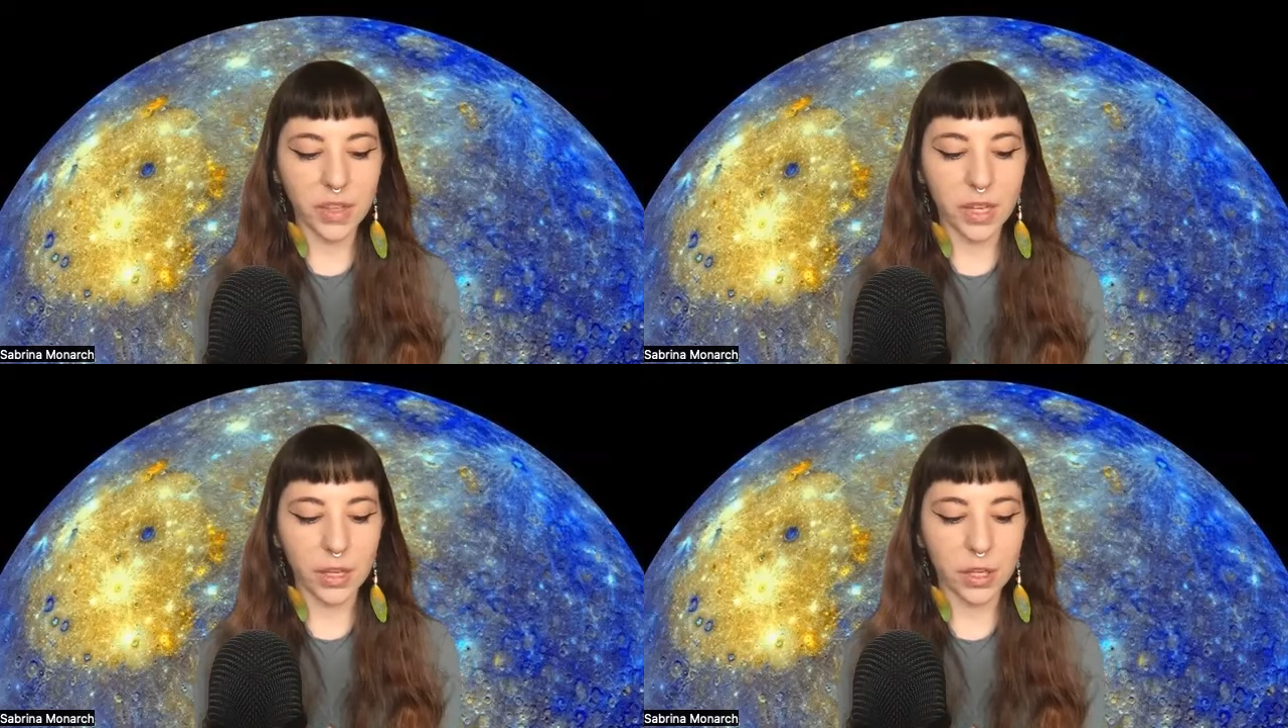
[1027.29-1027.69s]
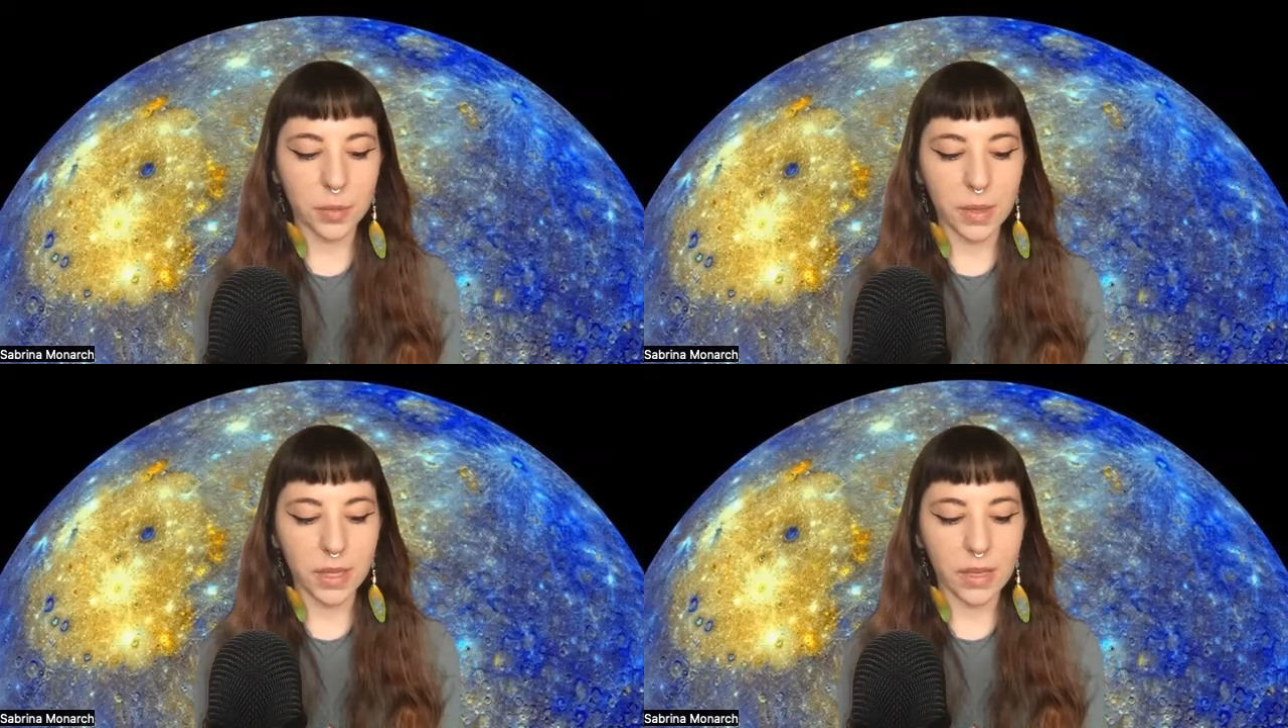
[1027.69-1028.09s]
it
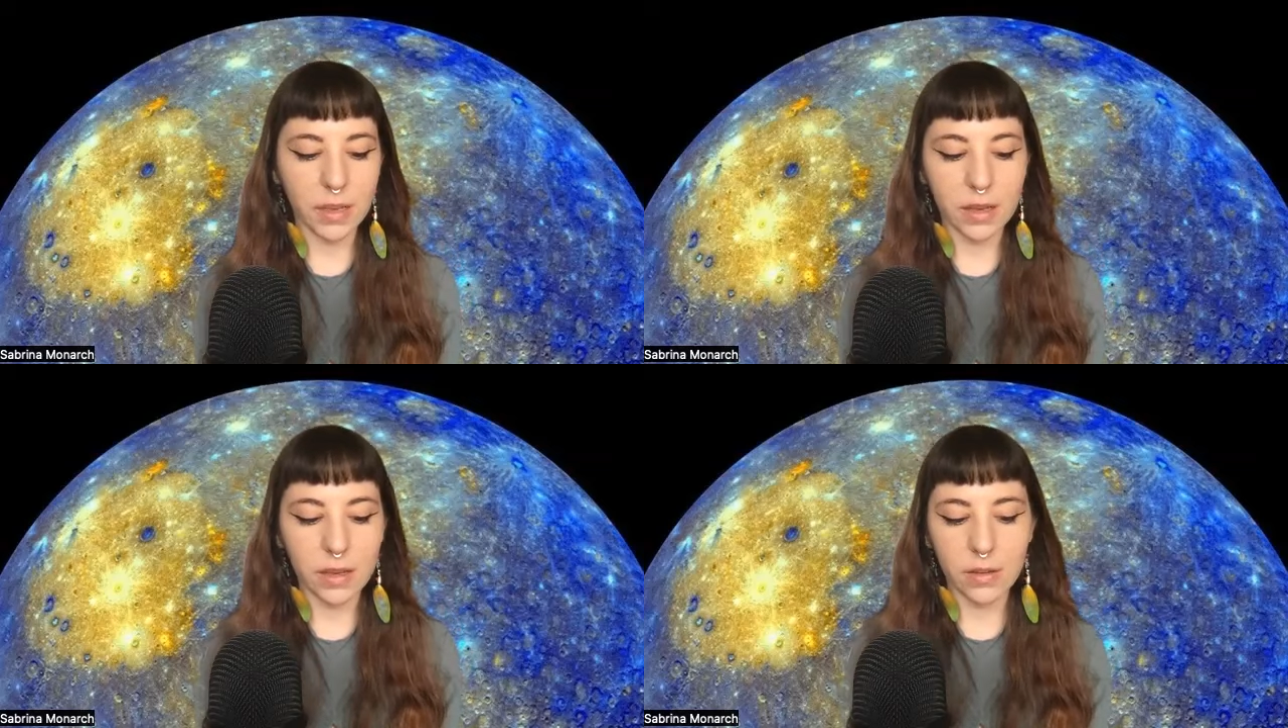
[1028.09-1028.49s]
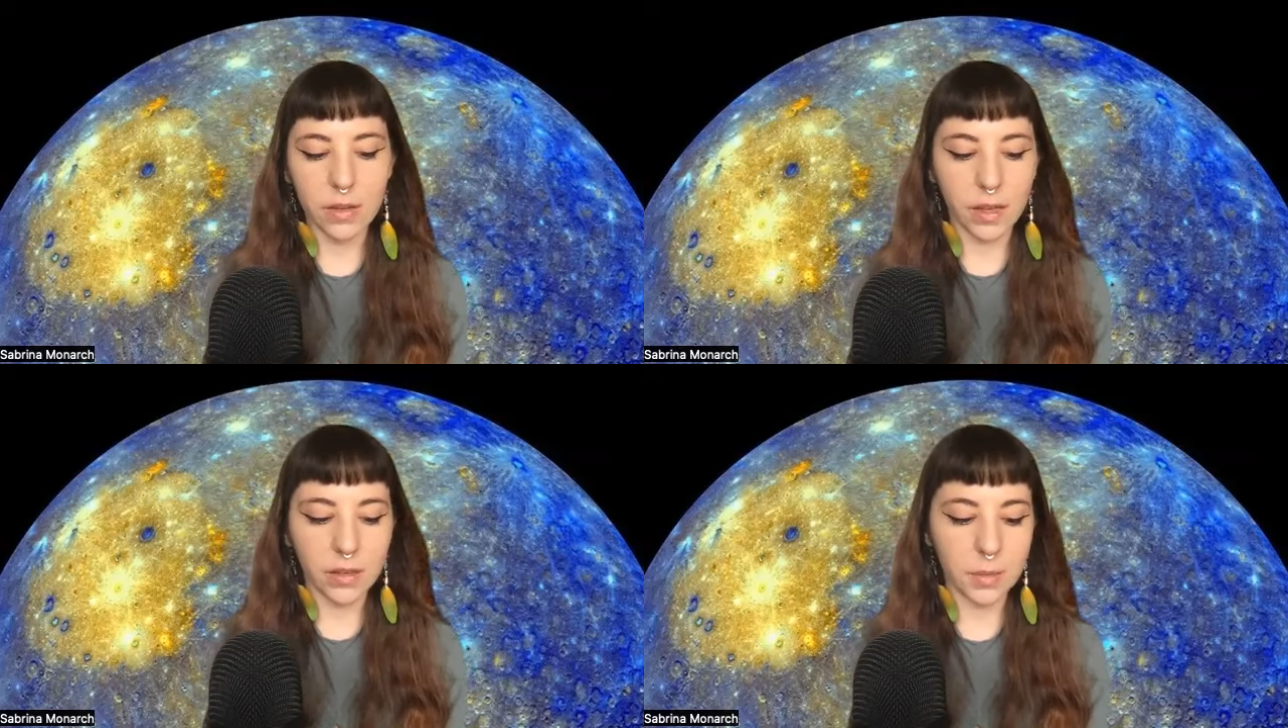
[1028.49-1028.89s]
could be
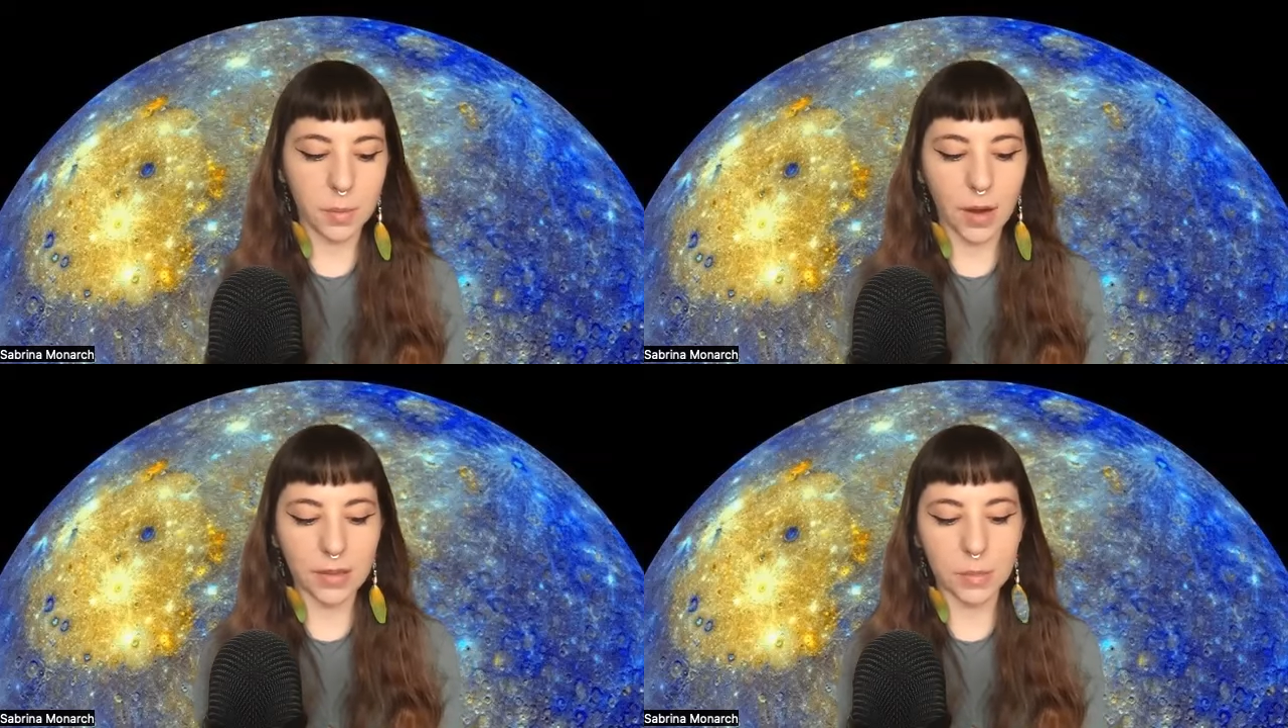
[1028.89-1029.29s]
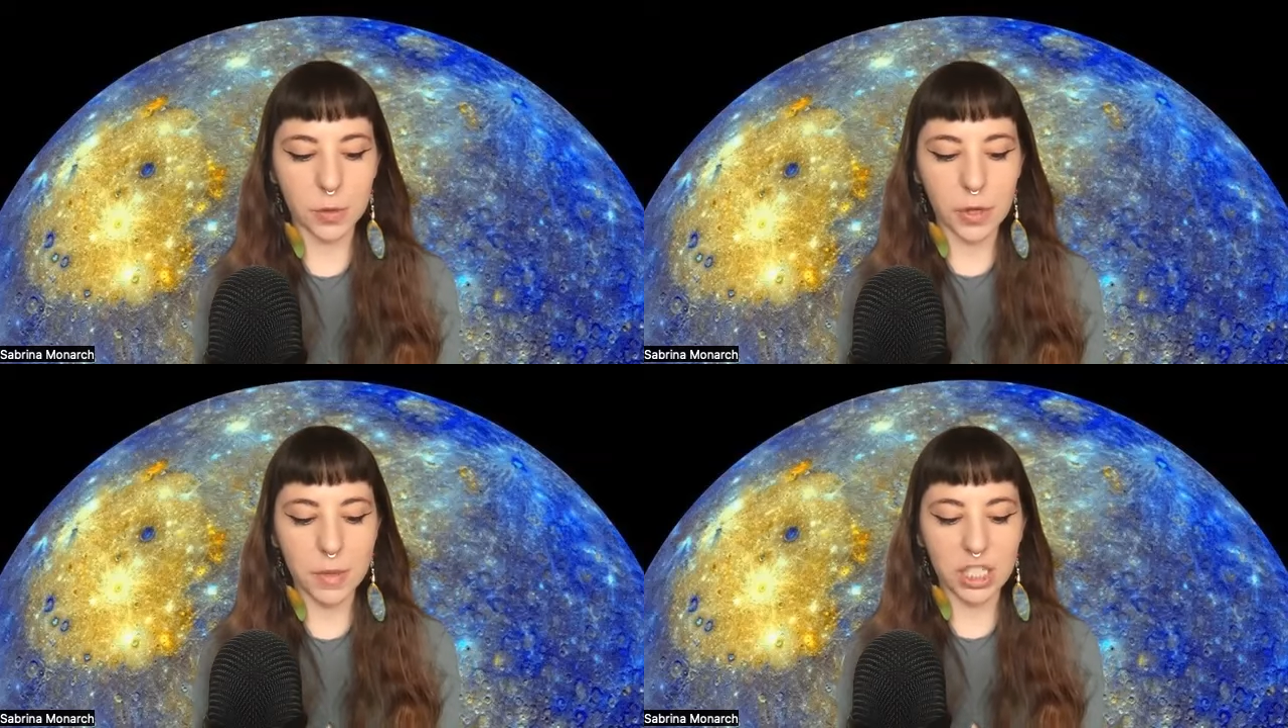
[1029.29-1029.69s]
like some
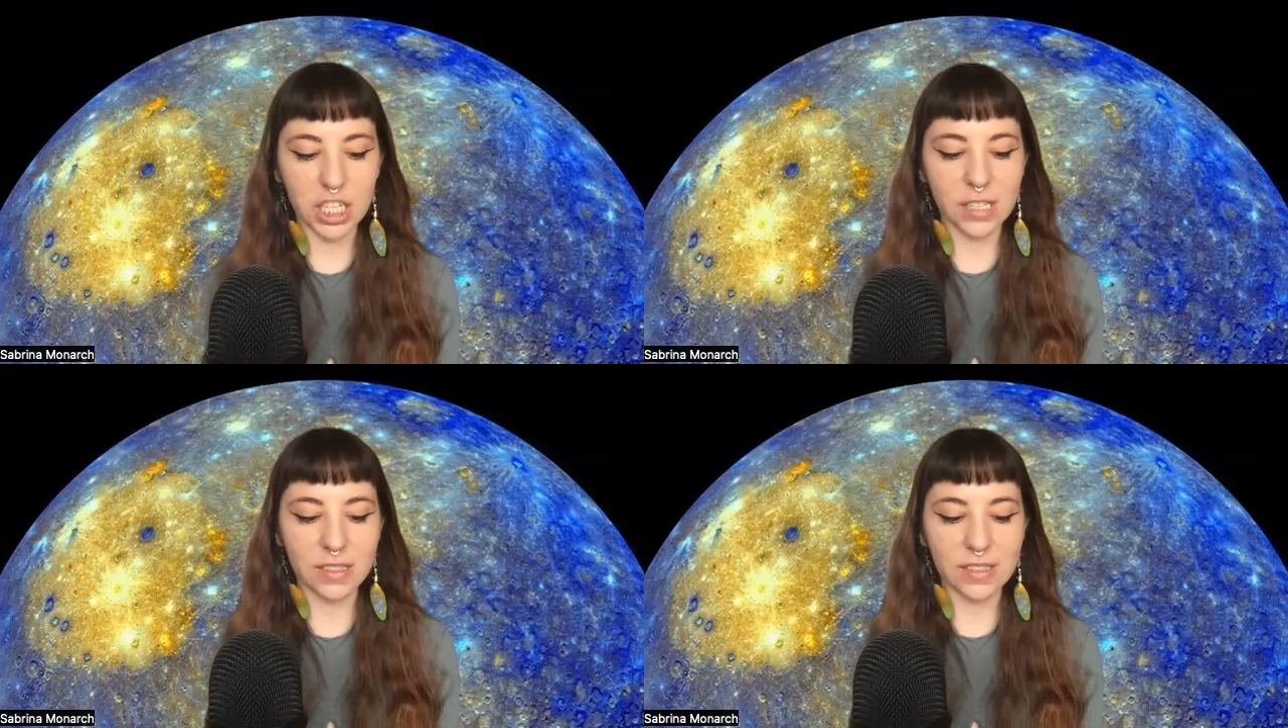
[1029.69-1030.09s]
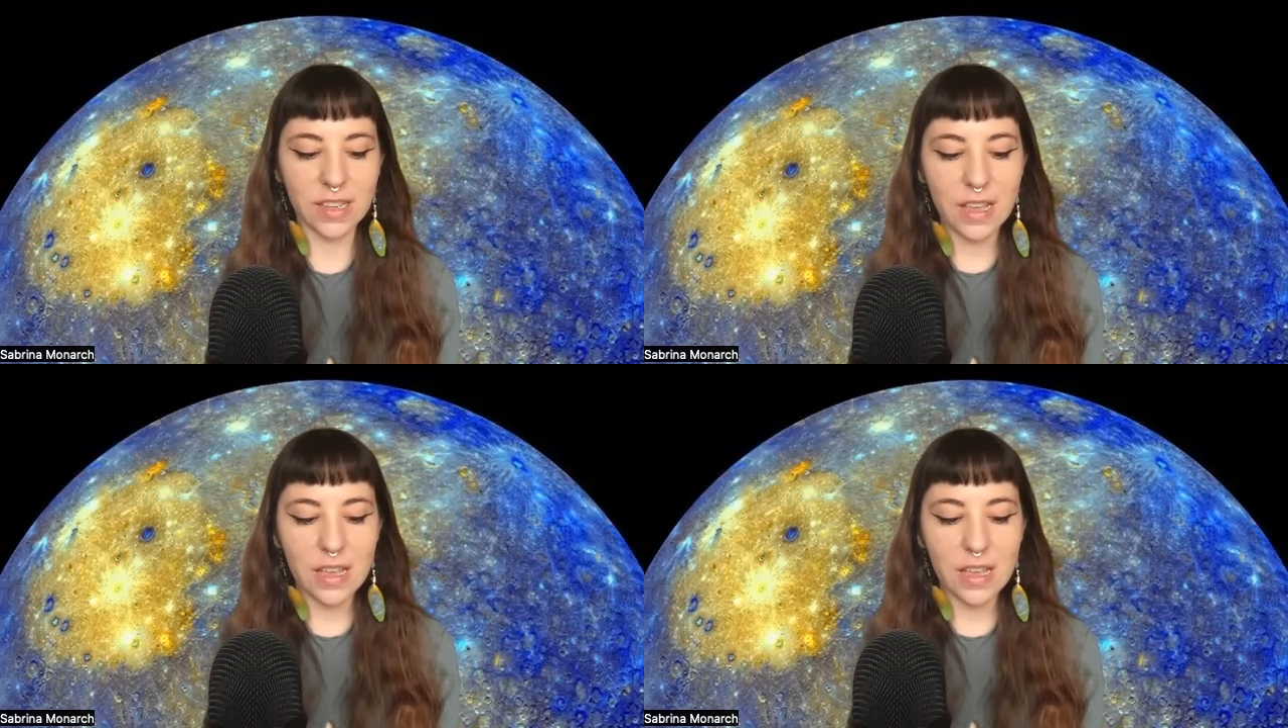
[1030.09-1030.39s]
possible images